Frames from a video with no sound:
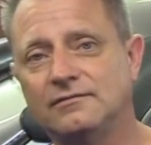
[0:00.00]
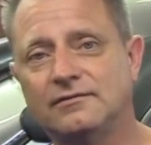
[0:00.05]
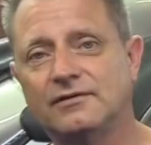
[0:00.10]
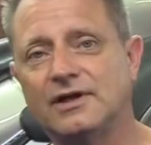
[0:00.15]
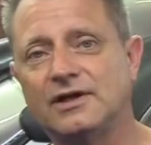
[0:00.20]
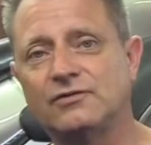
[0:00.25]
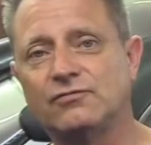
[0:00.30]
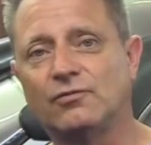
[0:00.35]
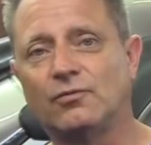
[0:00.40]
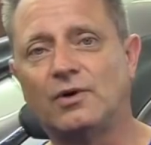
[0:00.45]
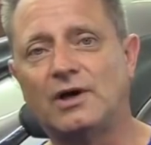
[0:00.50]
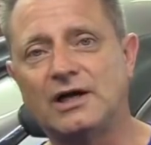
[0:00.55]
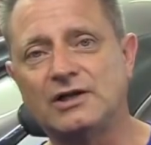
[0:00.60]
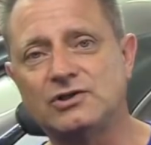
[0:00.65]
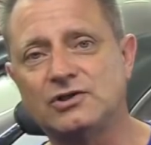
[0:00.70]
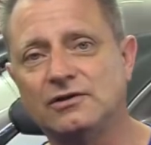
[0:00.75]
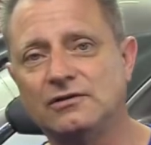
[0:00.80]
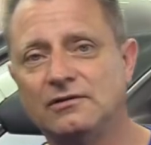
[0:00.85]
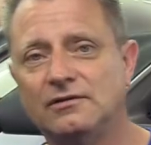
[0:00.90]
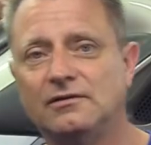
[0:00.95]
Thanks for
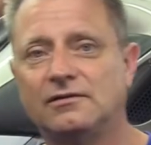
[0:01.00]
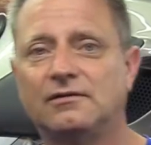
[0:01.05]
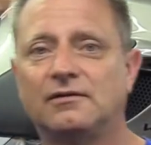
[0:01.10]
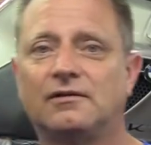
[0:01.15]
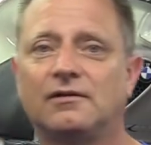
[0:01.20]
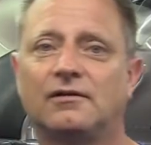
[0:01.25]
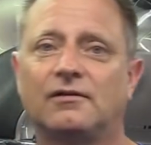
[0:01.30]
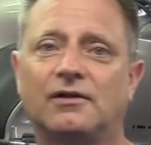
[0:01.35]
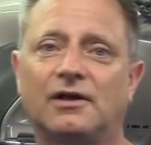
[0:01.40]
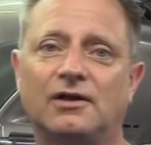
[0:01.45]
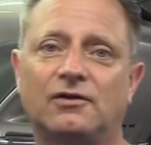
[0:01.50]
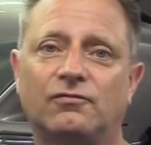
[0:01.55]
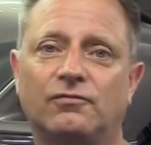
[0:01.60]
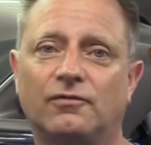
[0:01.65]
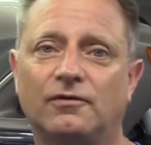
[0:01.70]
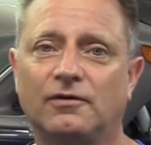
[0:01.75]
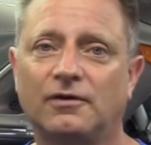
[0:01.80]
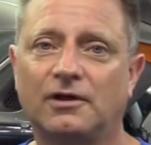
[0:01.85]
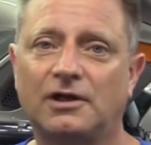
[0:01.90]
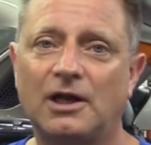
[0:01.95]
watching. Thanks
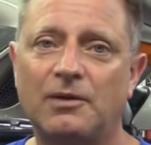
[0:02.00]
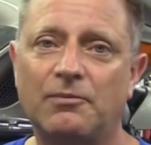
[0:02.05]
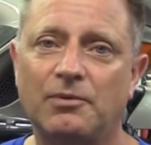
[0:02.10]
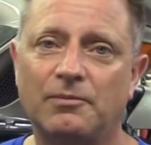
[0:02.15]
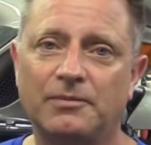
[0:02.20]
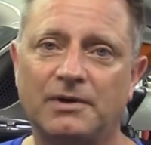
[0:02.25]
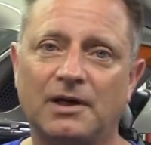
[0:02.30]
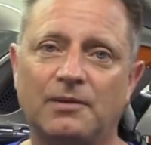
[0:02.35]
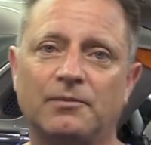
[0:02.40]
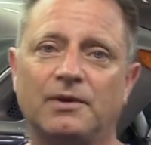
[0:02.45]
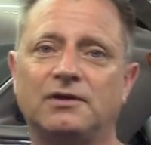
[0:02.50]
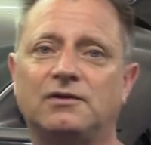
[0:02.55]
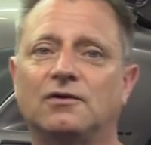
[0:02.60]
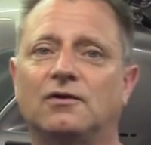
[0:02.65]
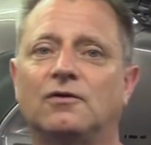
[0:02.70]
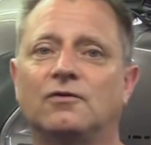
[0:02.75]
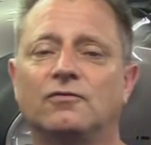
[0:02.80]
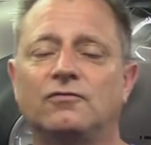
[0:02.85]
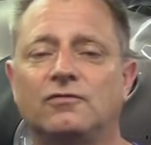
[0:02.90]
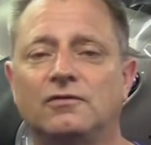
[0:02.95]
for keeping me on my
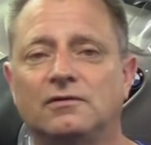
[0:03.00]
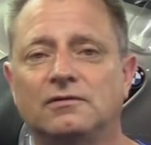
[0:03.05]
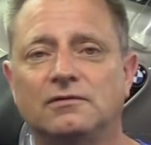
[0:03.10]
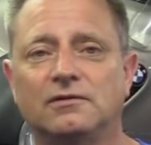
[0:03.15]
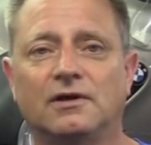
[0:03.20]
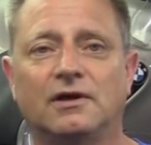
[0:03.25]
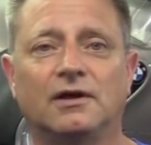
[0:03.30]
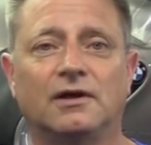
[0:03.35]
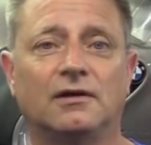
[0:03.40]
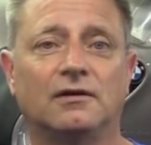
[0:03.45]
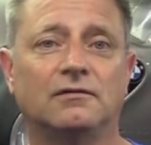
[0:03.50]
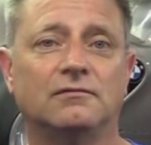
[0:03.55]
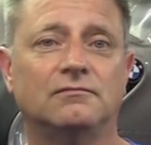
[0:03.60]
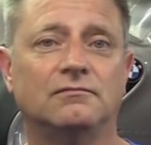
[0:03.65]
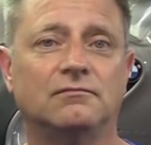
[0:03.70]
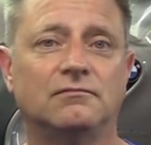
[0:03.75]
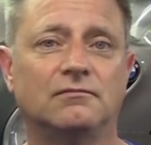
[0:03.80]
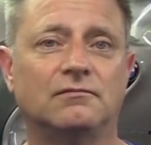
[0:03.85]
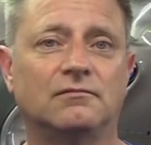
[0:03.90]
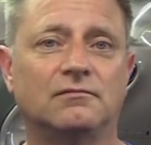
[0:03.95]
toes, and
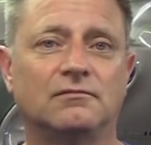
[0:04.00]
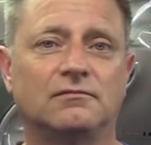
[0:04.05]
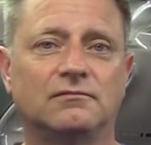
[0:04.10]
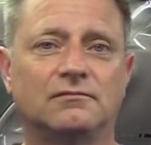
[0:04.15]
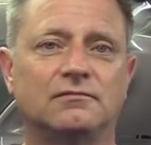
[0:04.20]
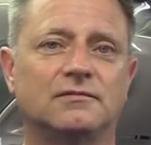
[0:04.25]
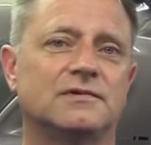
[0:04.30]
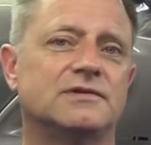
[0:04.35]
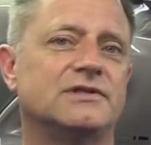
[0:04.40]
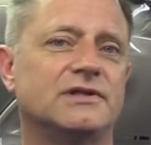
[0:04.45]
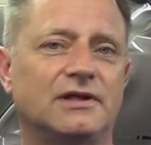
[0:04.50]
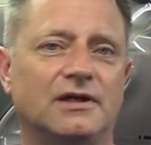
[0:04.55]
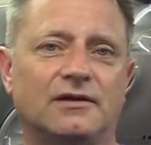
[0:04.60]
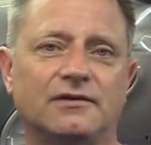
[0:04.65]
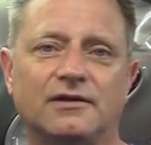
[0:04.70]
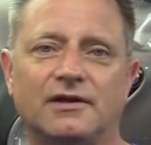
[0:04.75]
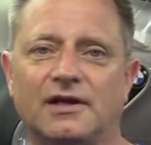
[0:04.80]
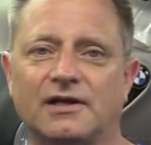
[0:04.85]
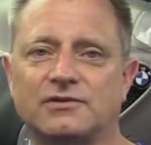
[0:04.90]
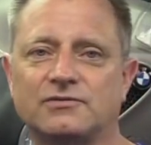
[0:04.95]
see you on
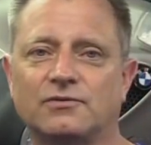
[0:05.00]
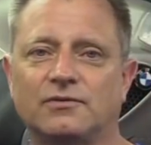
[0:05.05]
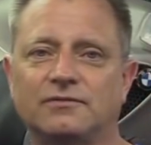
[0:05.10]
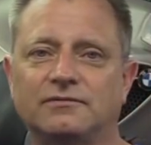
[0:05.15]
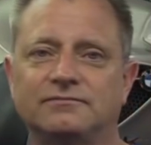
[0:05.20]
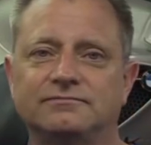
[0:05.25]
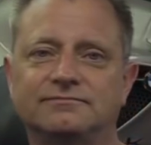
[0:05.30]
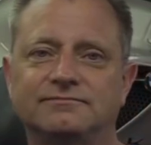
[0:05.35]
the next one.